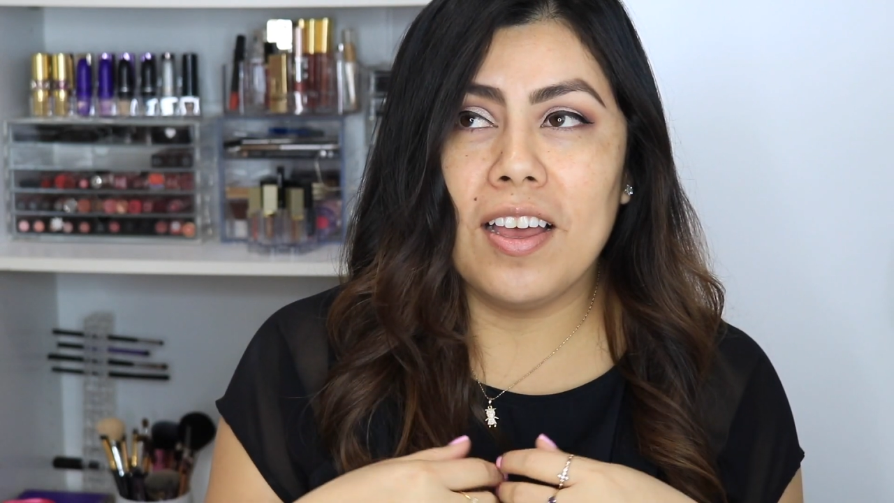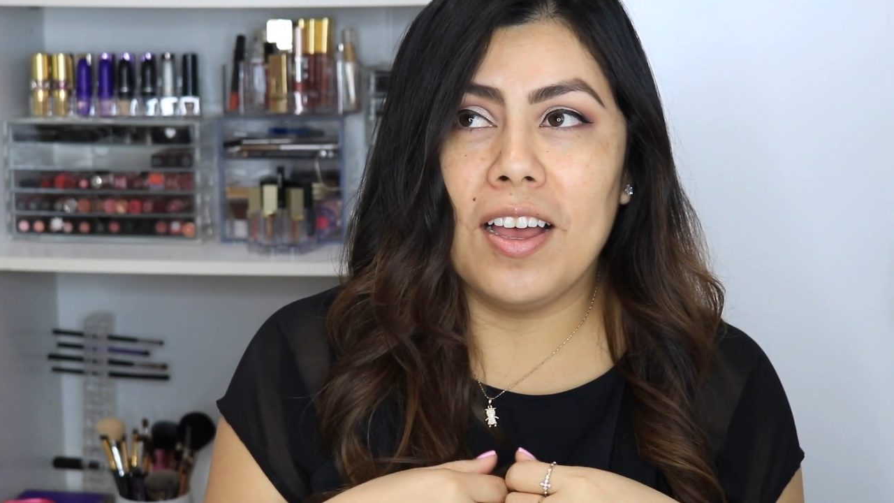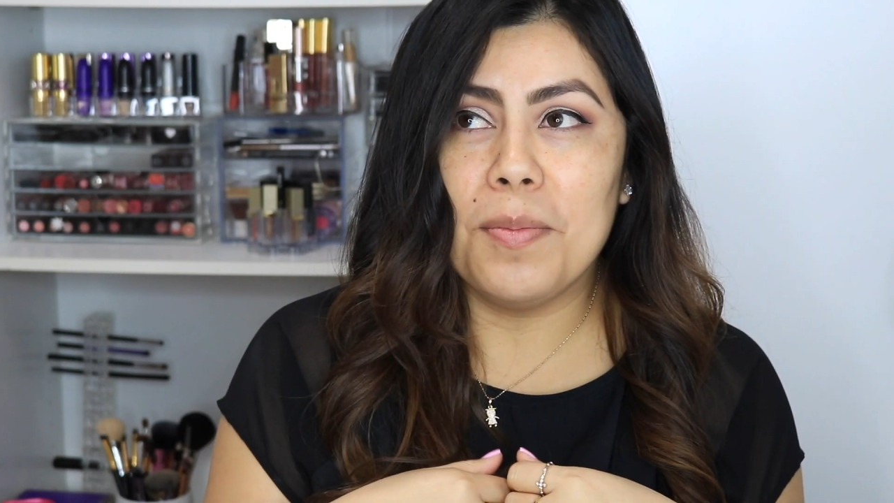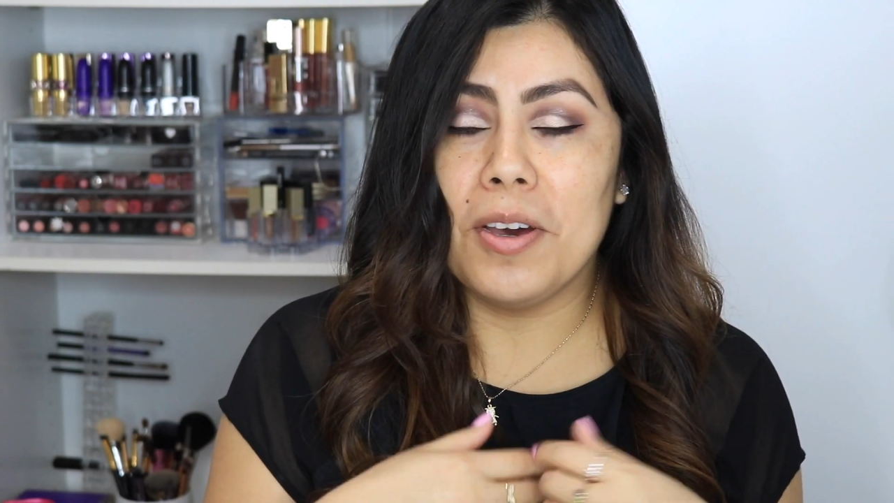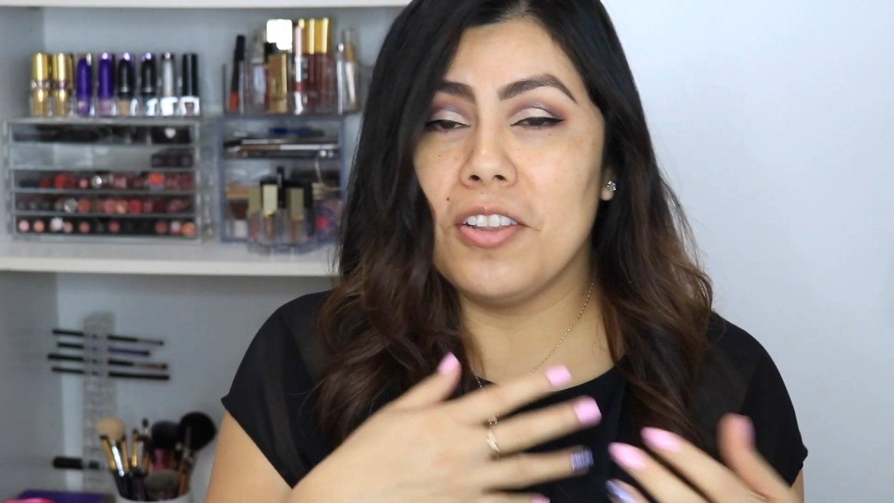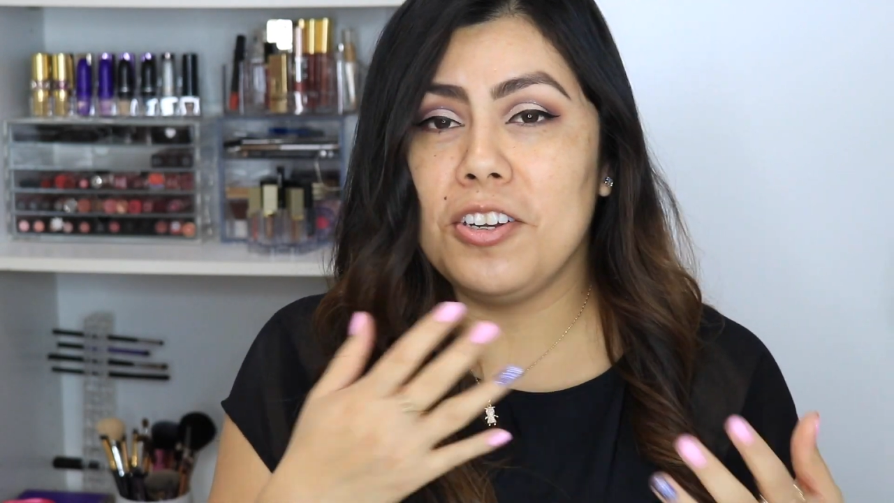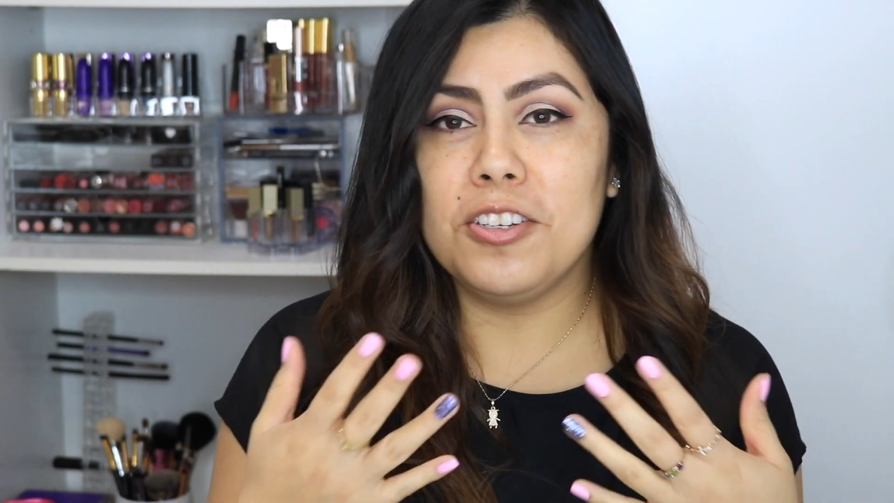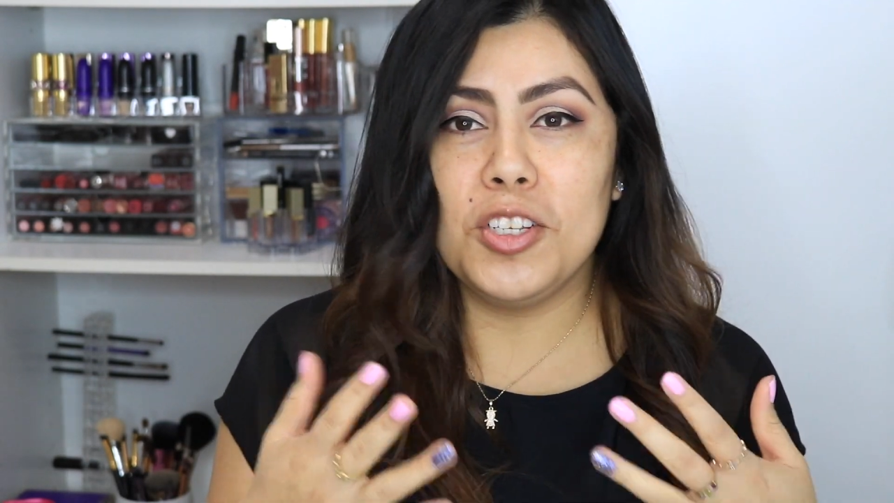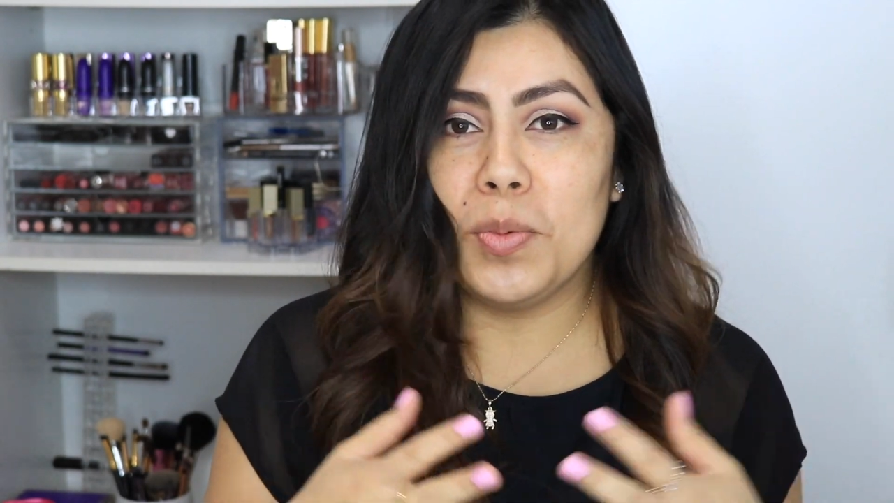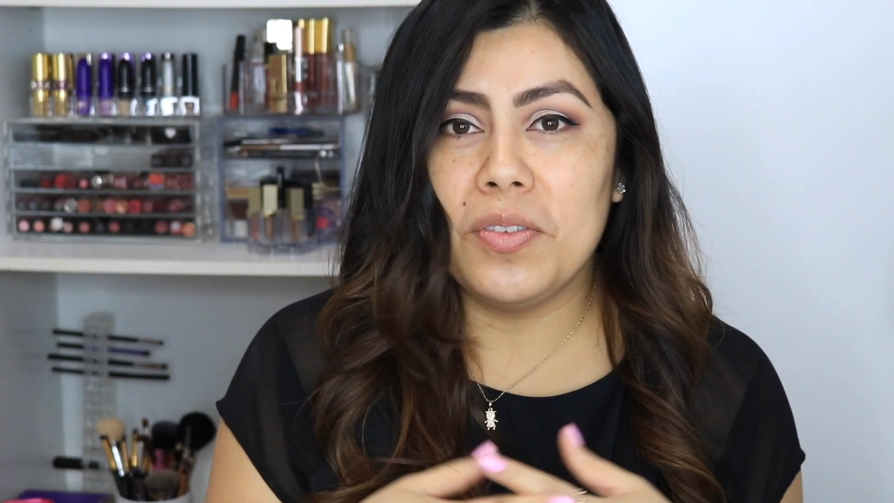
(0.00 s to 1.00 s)
other
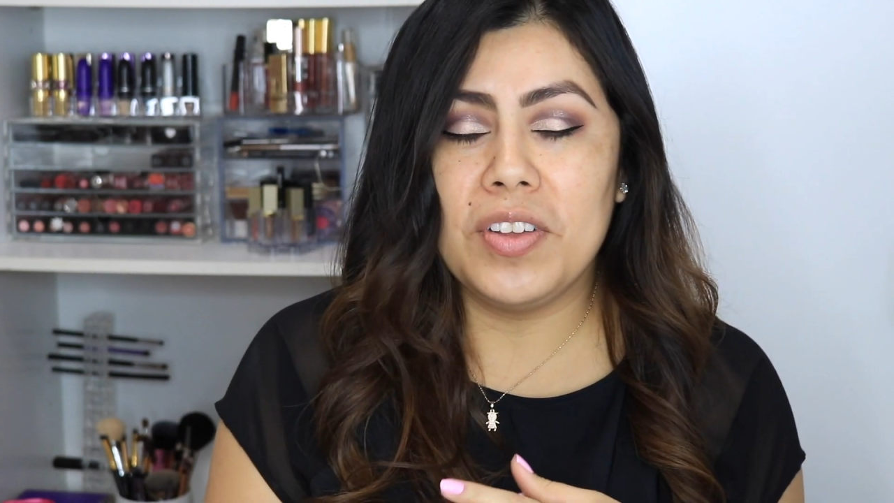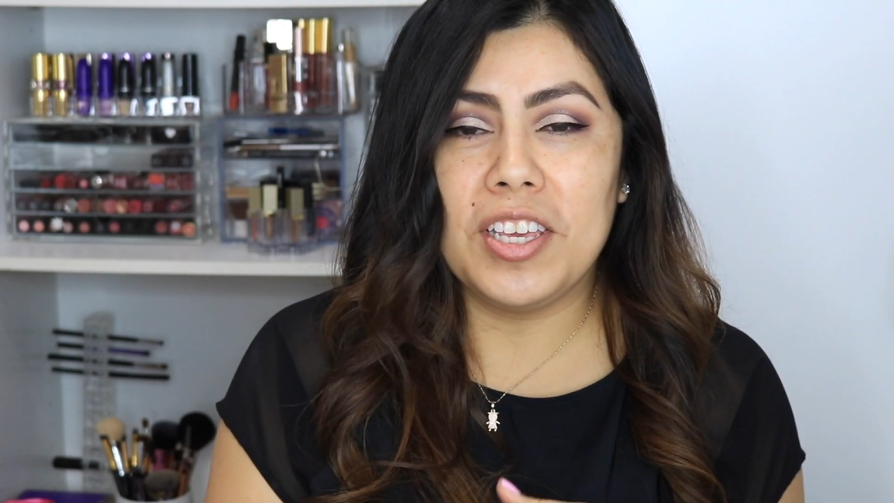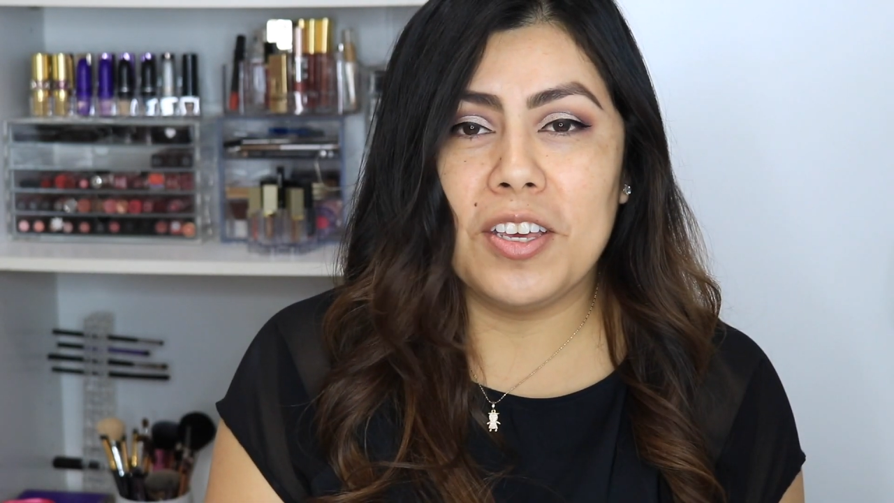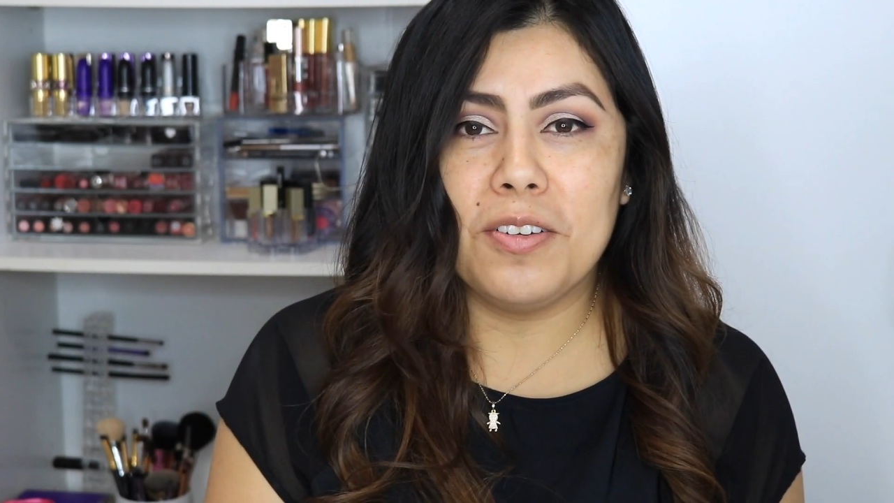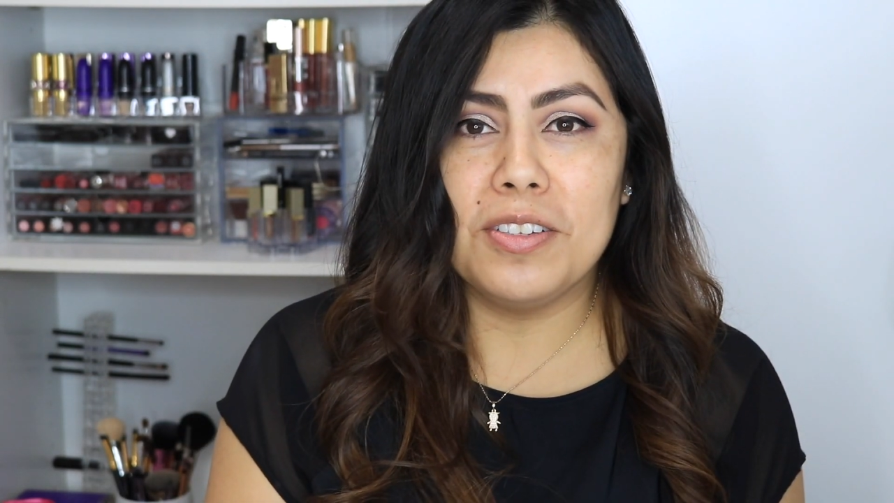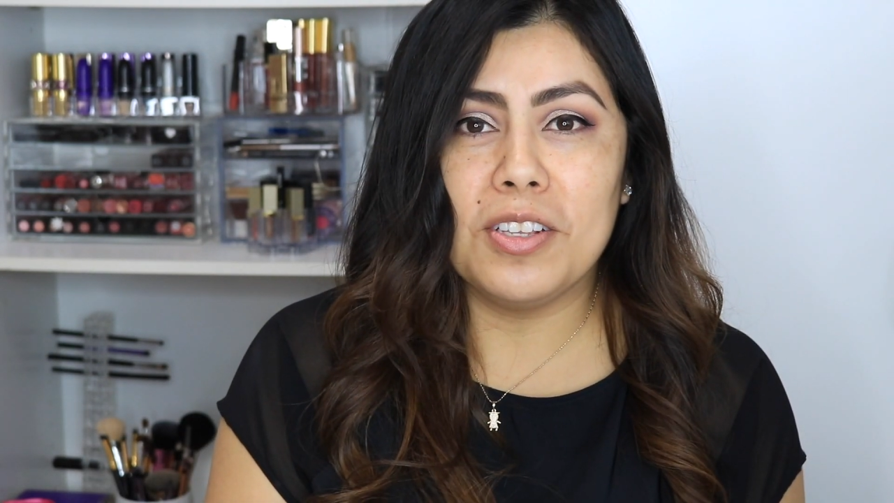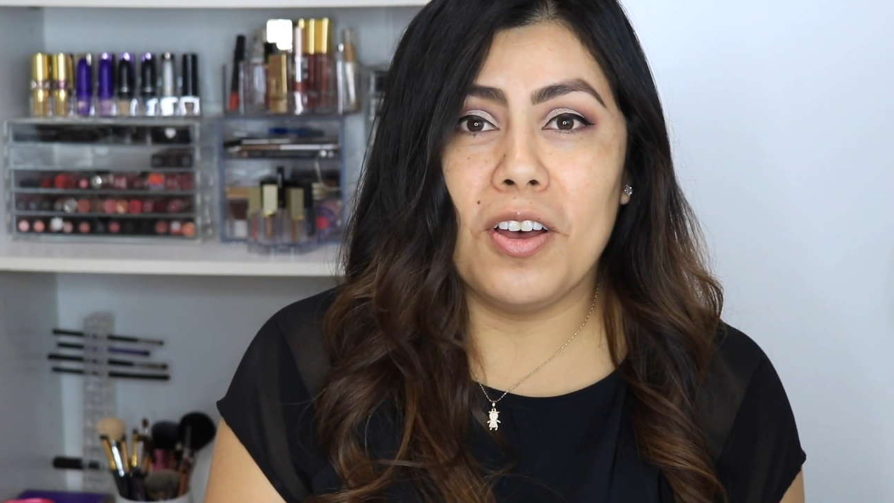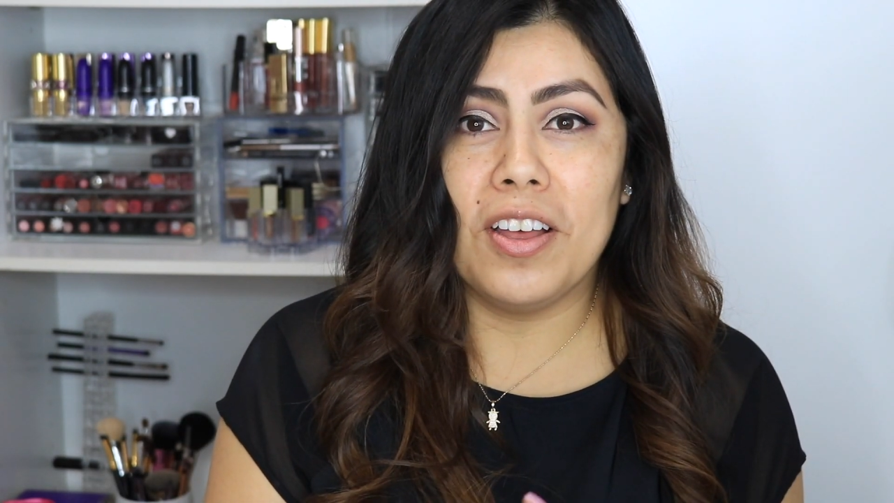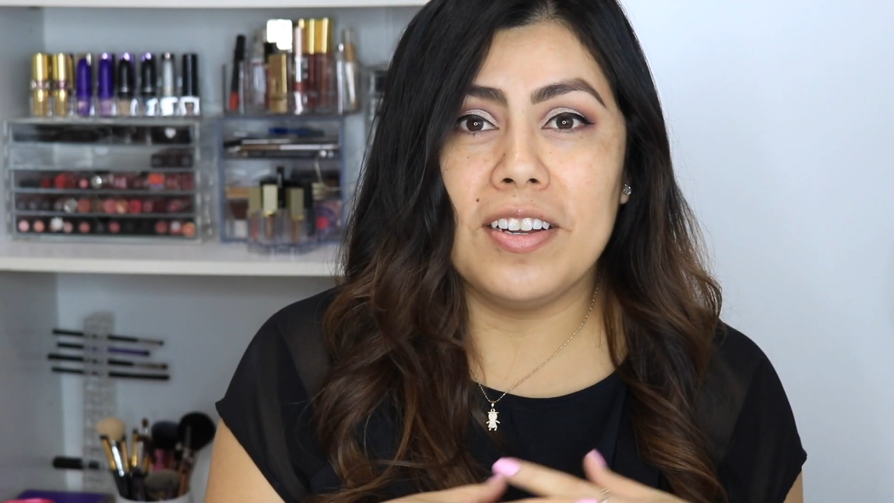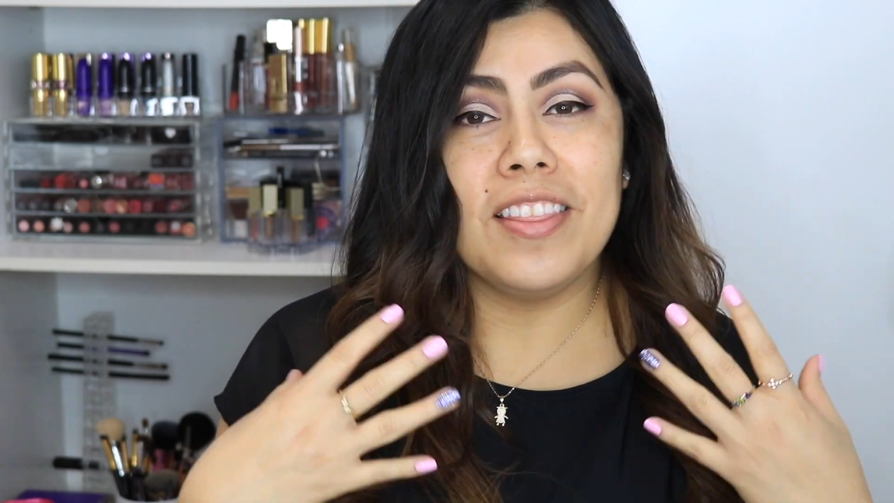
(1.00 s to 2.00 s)
YouTuber videos on